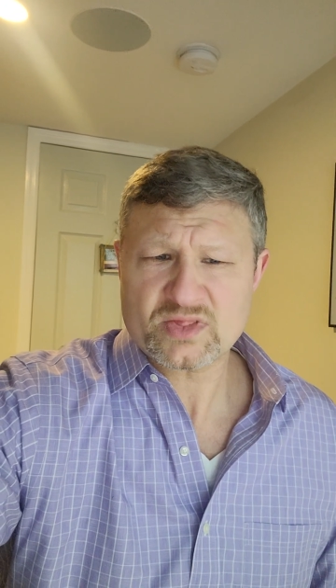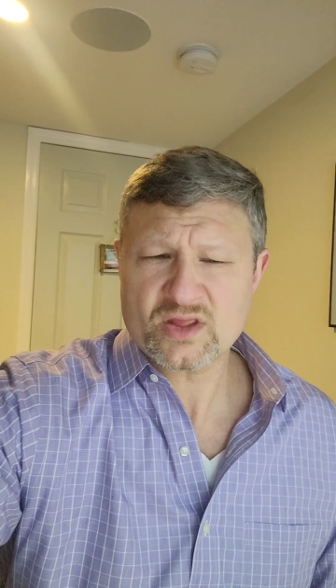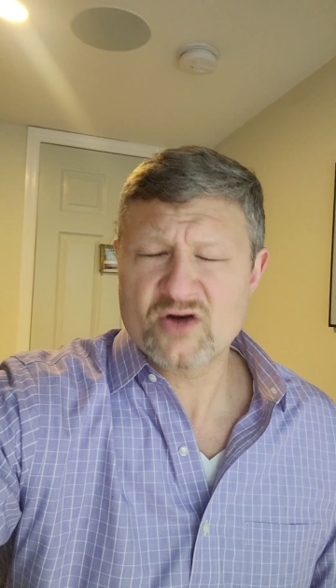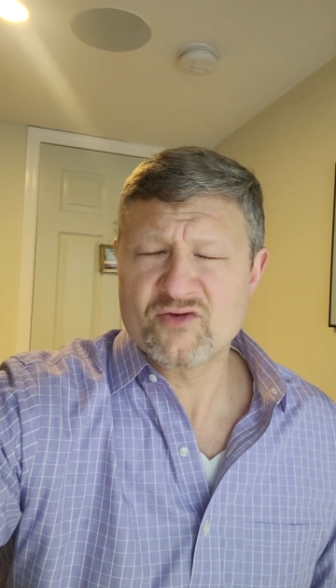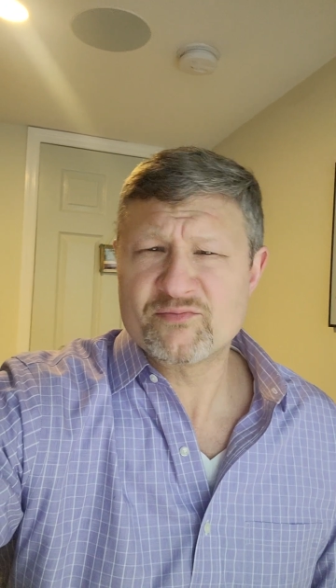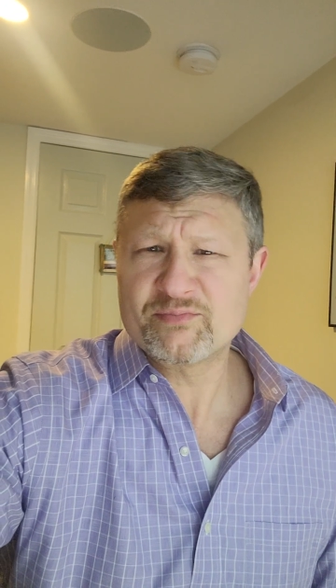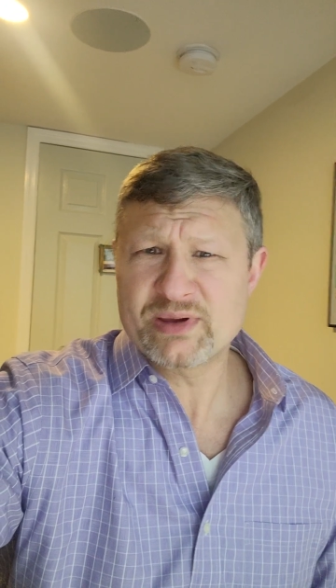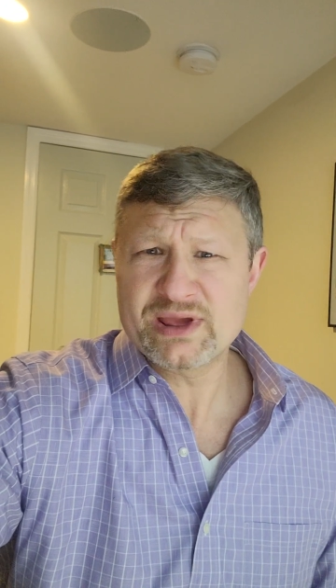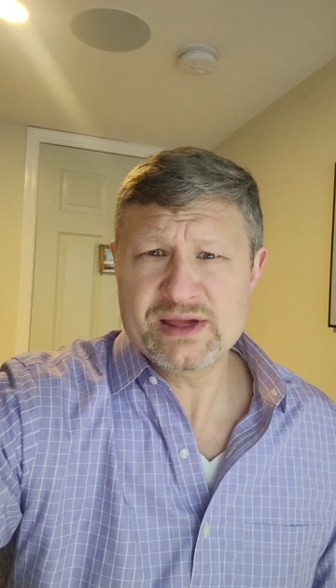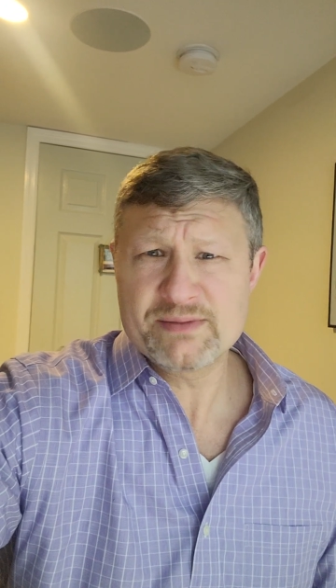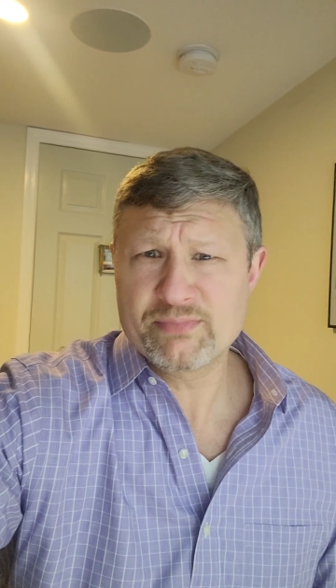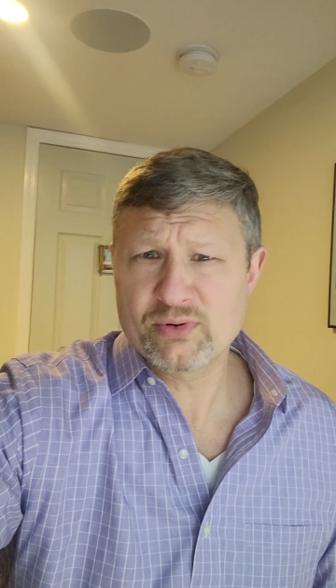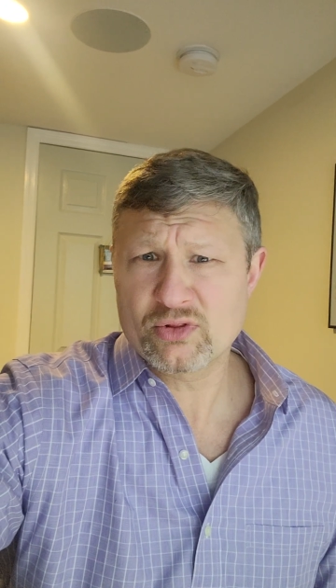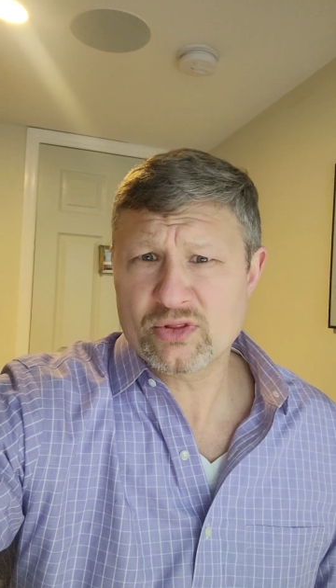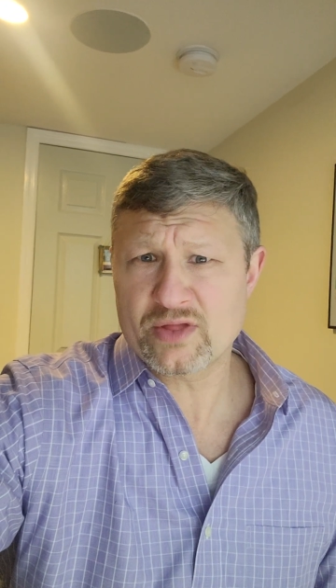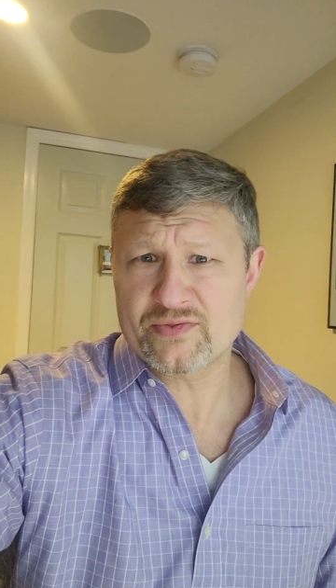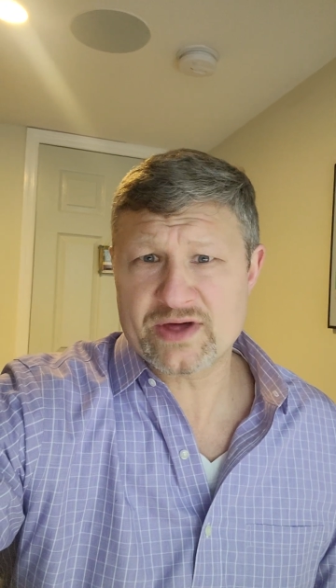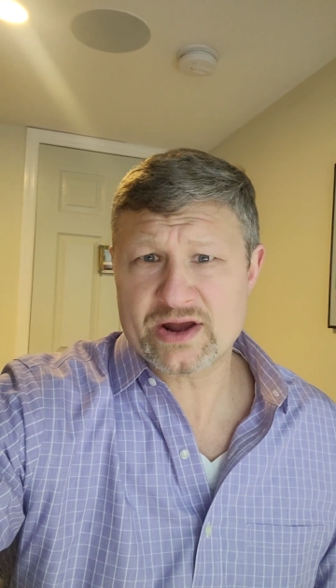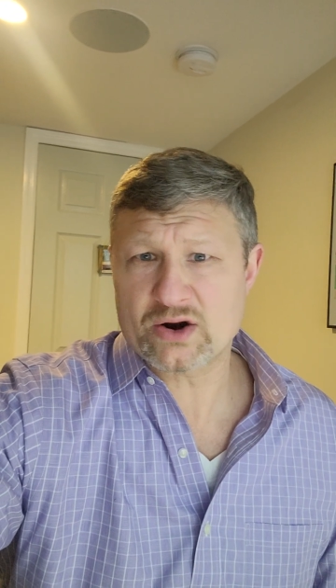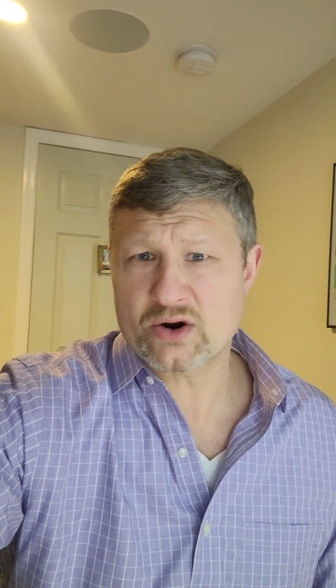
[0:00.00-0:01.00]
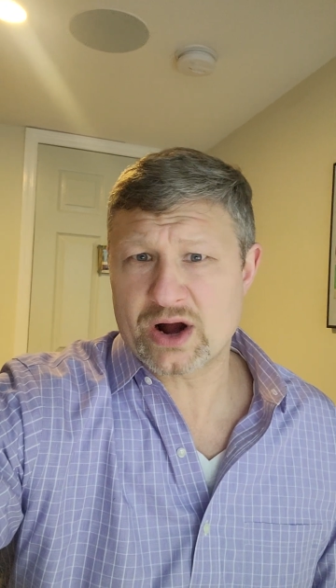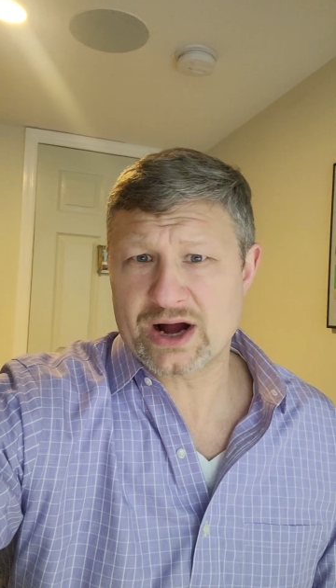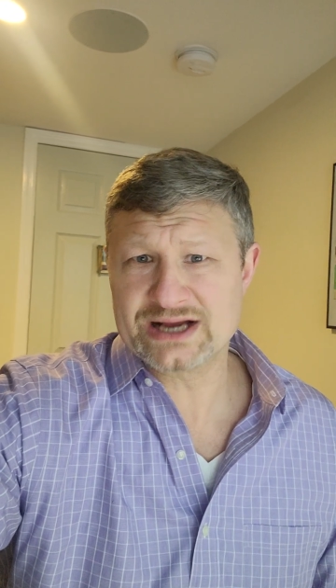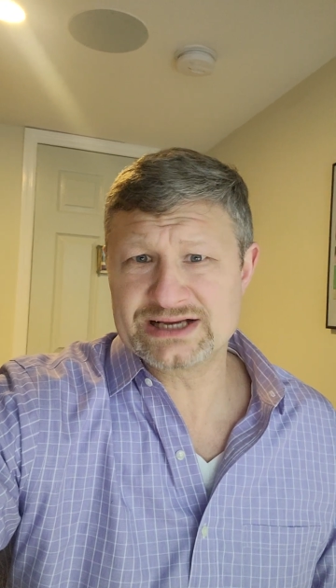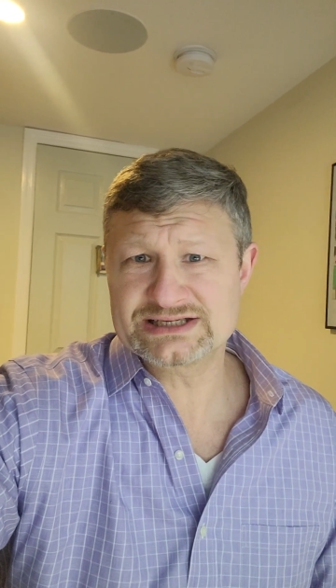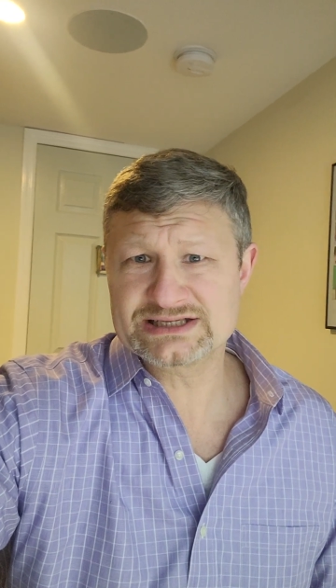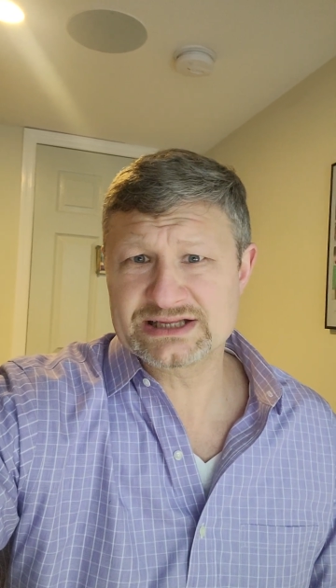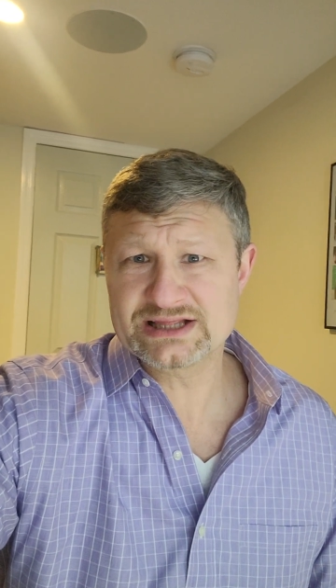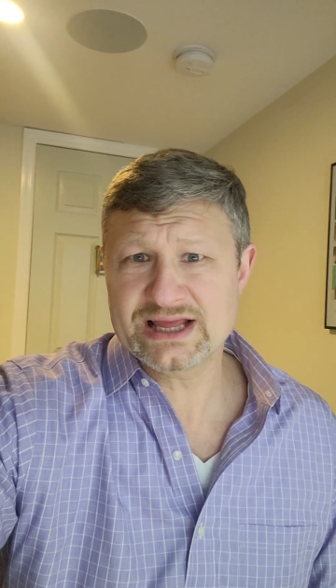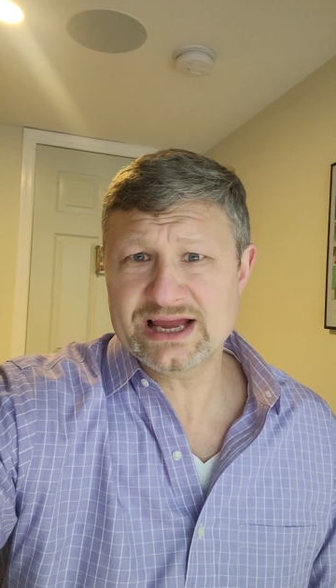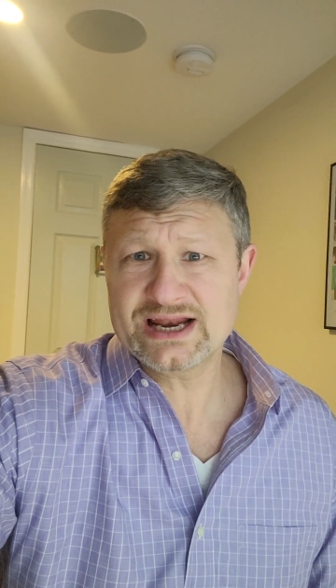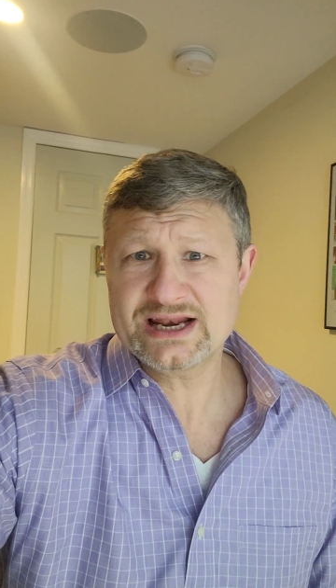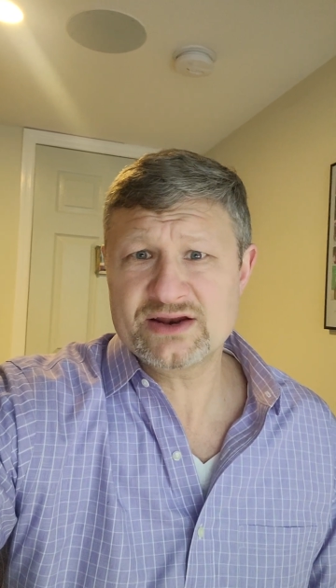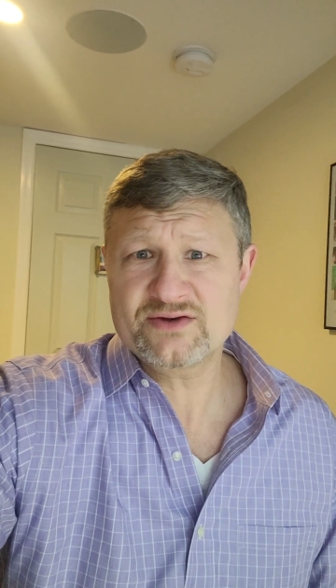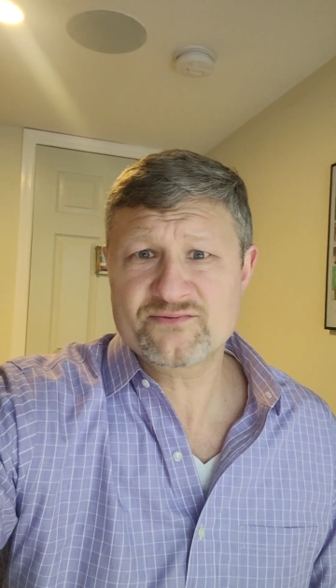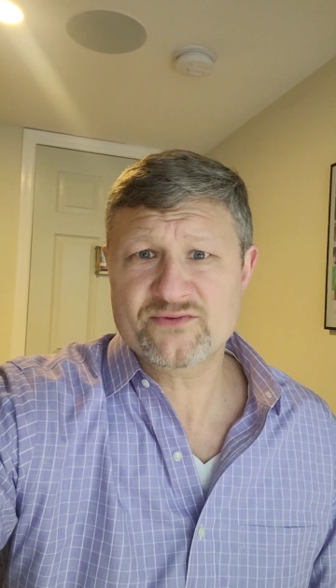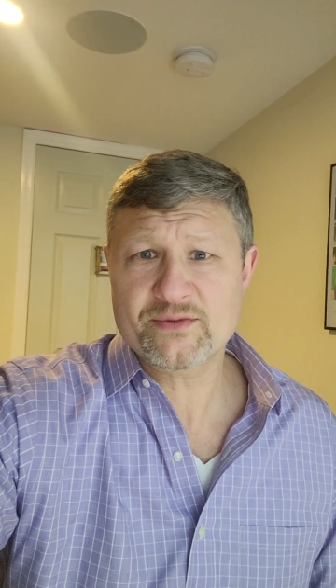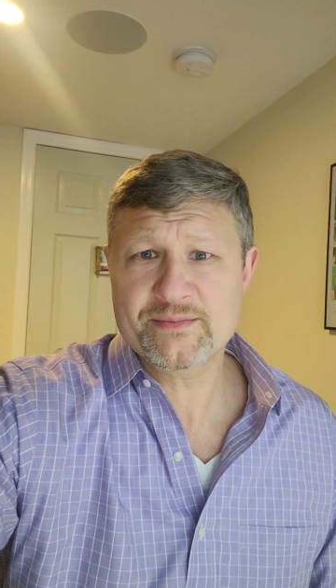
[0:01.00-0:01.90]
of people that are isolated